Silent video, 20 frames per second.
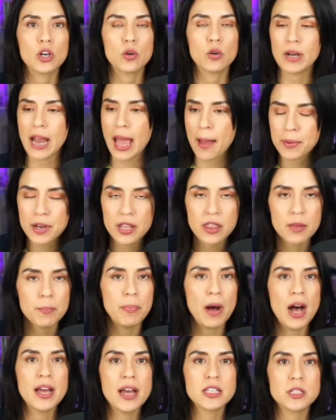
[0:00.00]
What happened to the
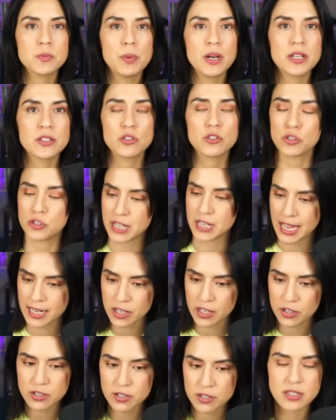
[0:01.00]
bodice busters?
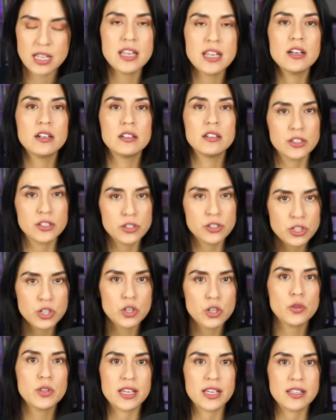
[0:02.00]
Danielle Steel, let's
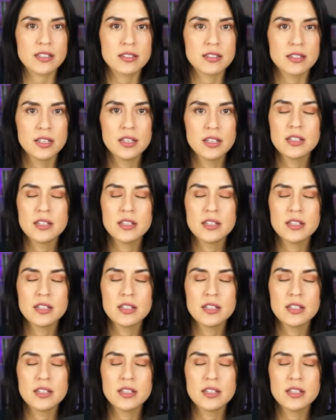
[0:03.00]
do this.